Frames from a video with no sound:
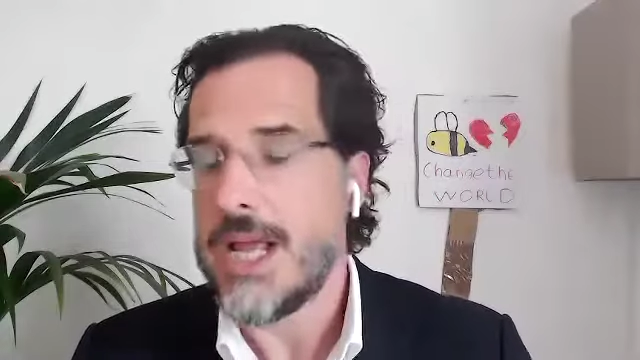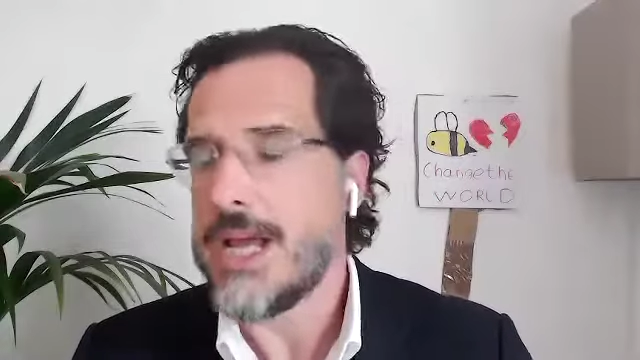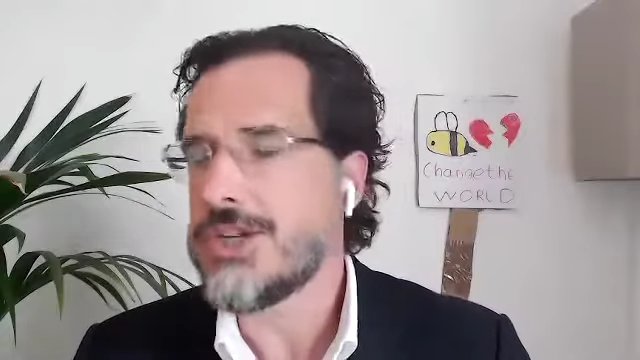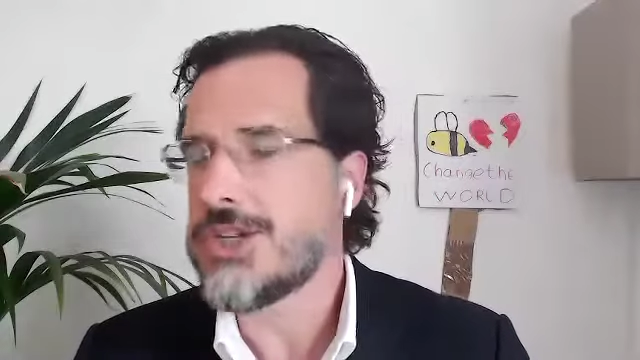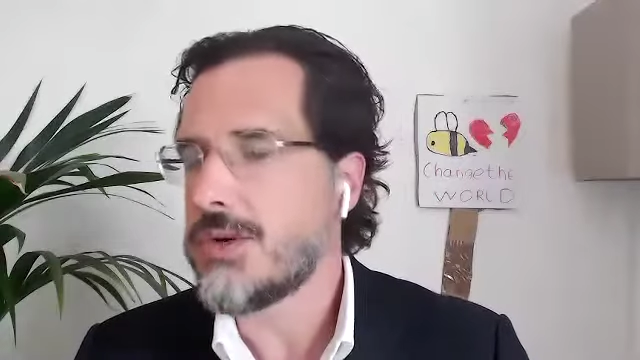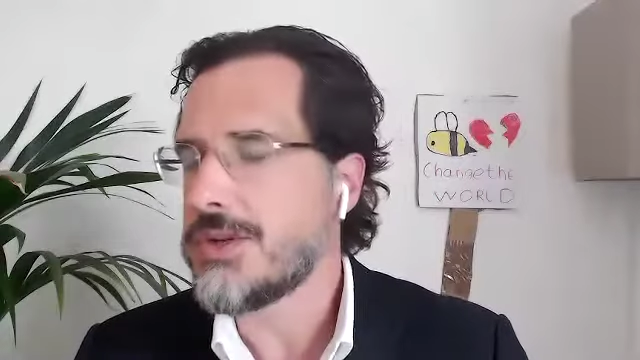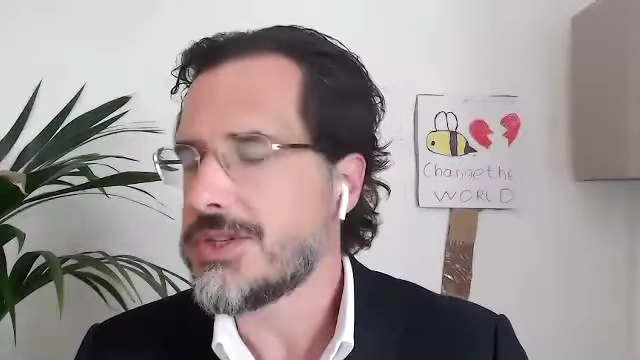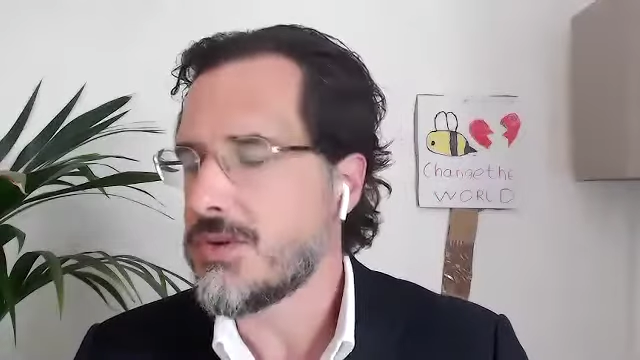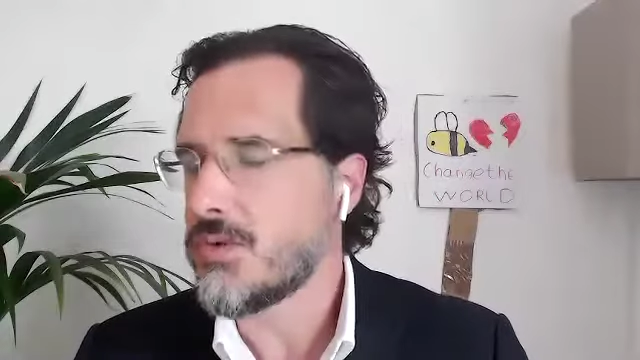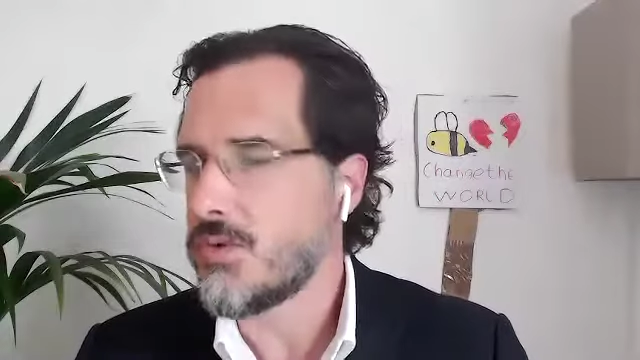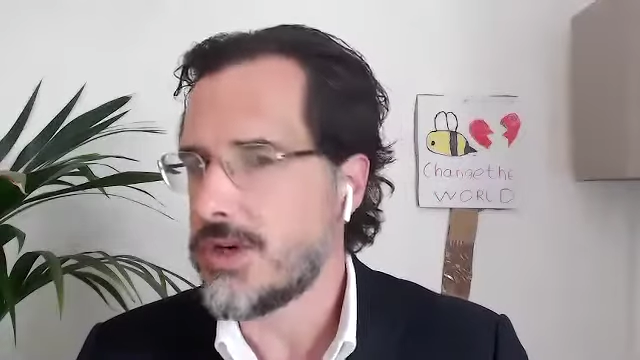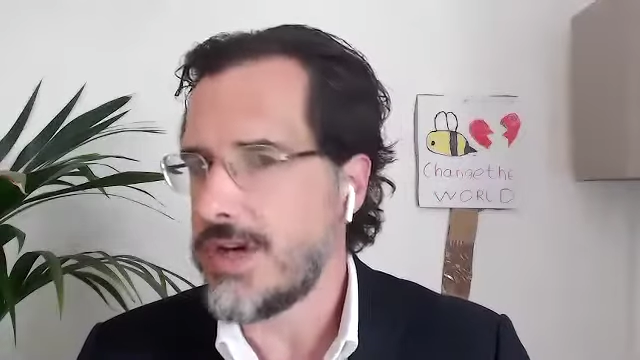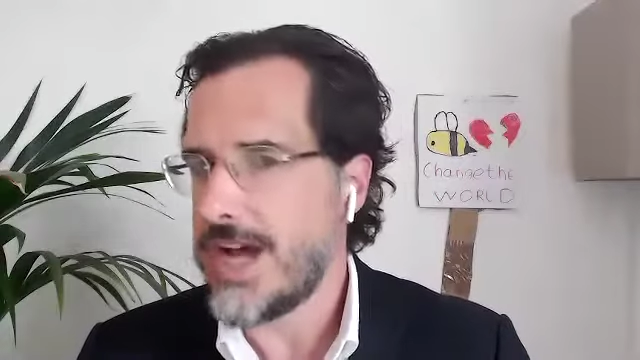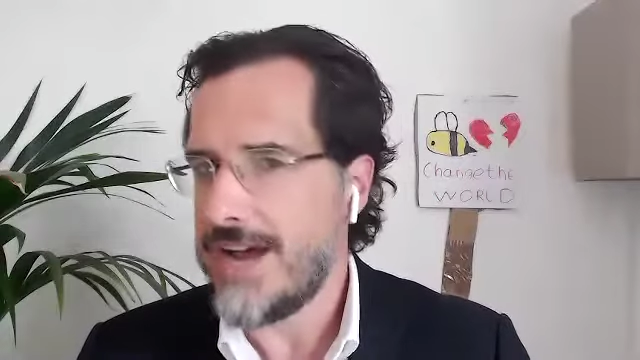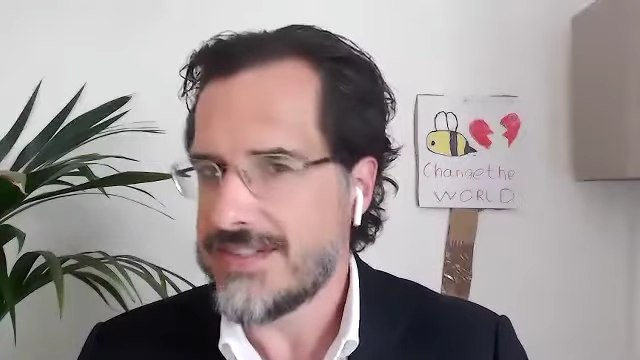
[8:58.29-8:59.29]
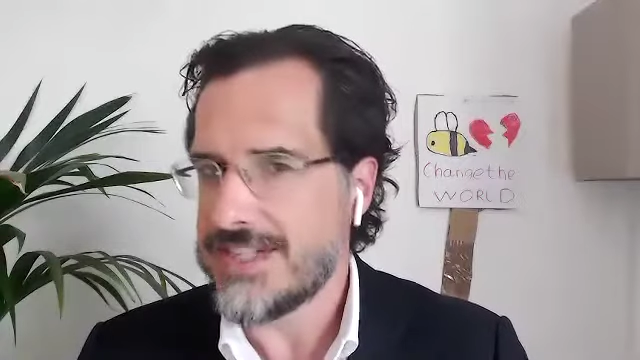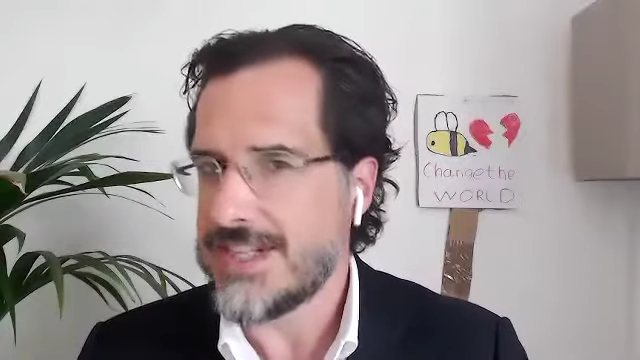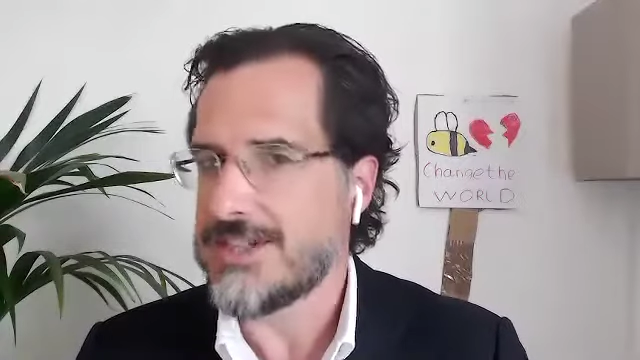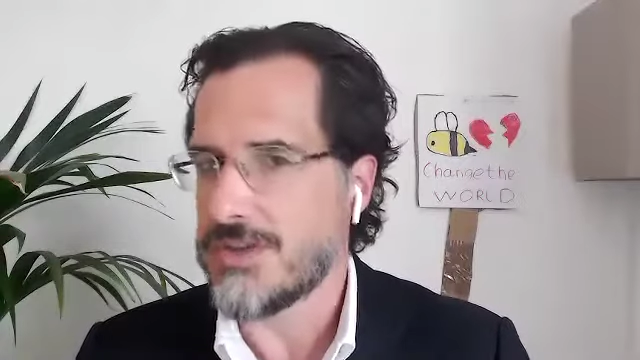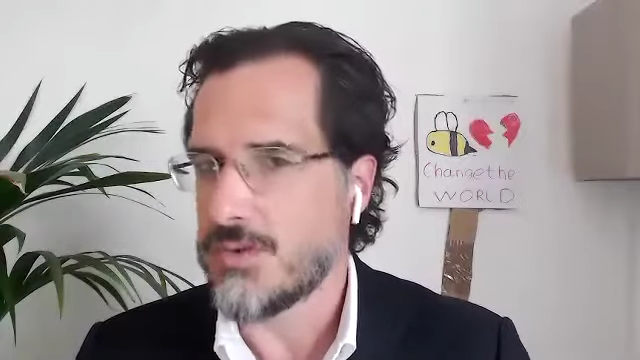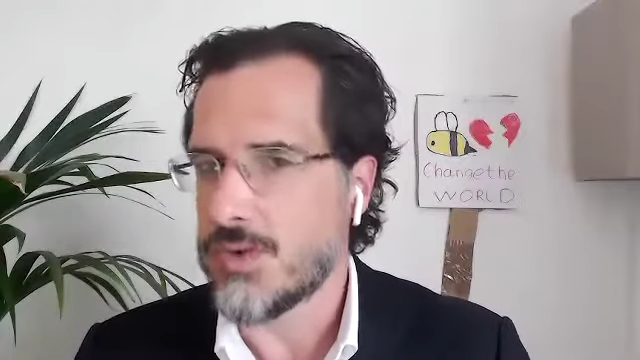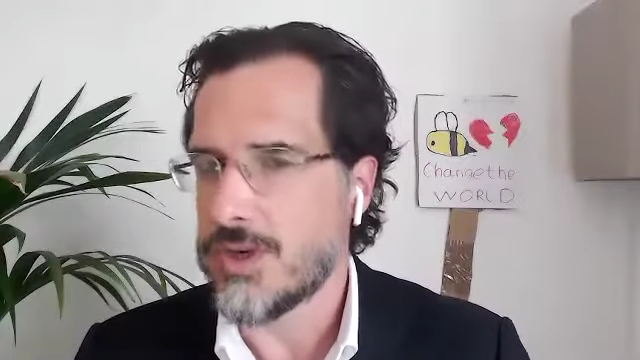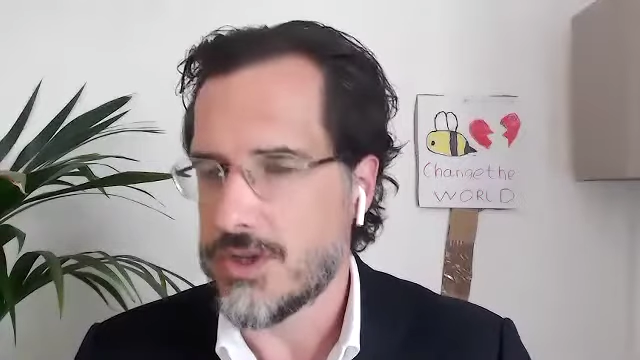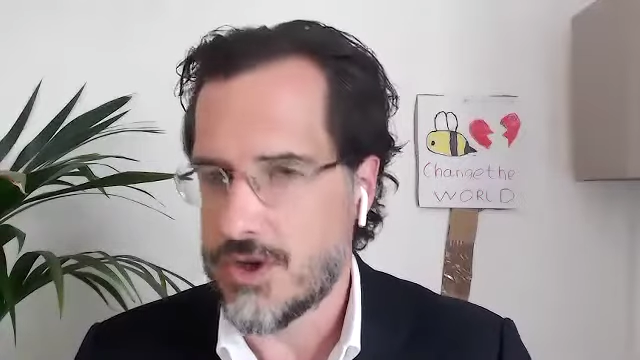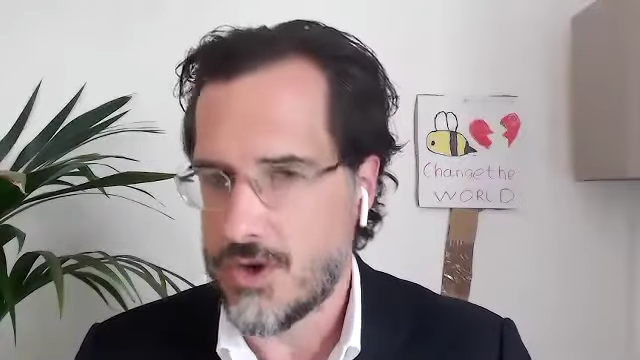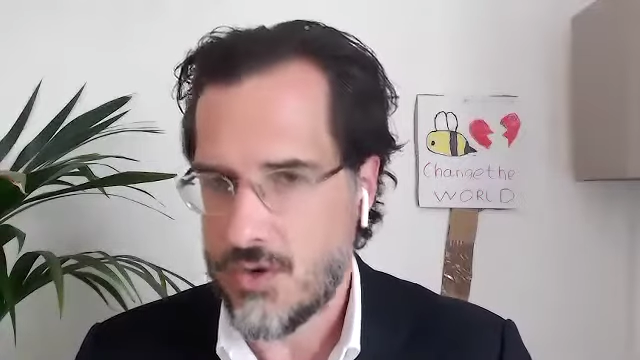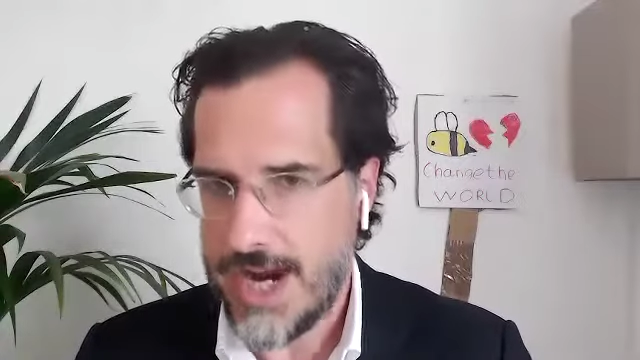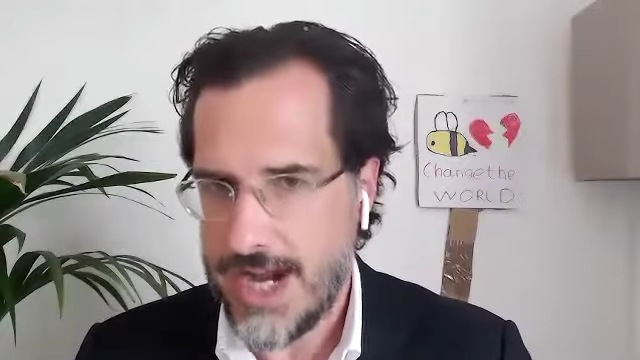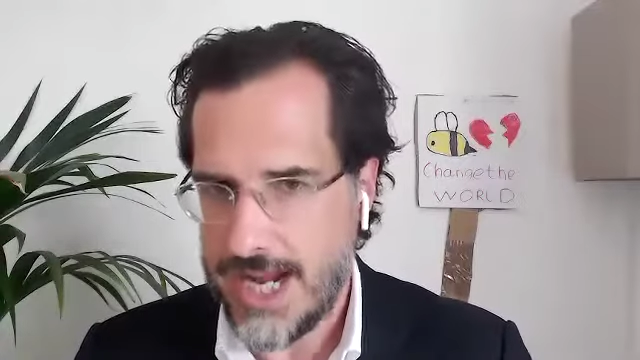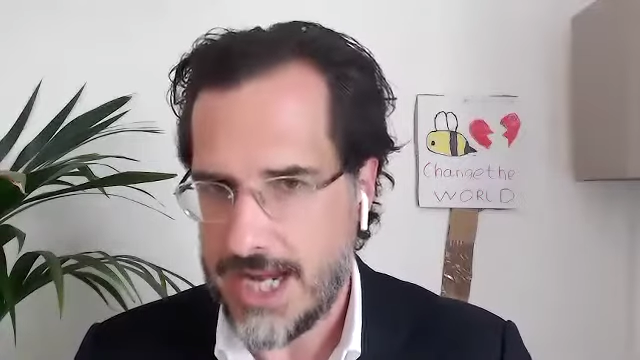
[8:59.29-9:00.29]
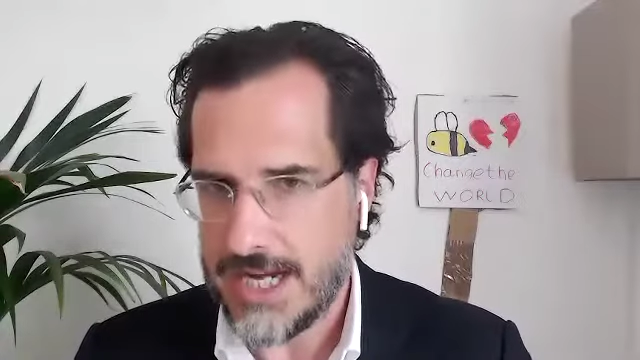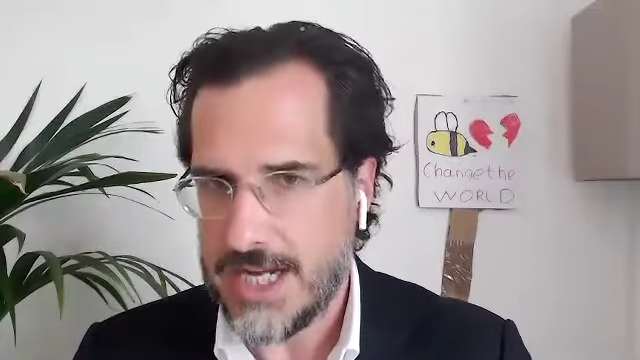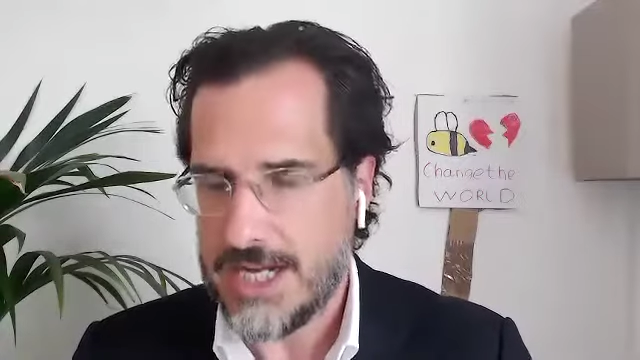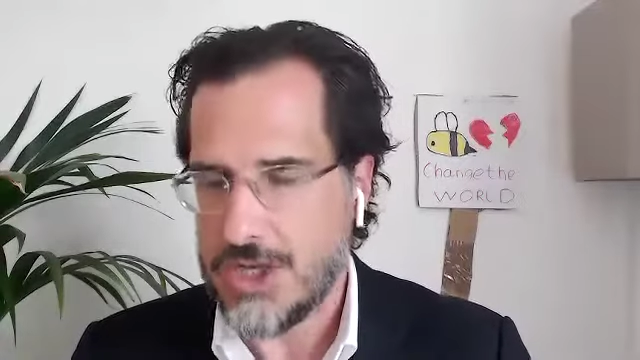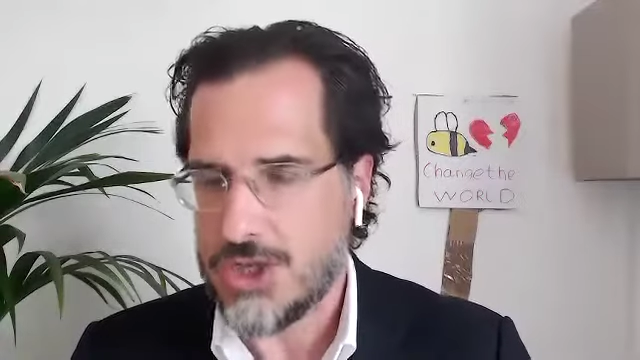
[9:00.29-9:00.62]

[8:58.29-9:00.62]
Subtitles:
And so I have to say it's a real credit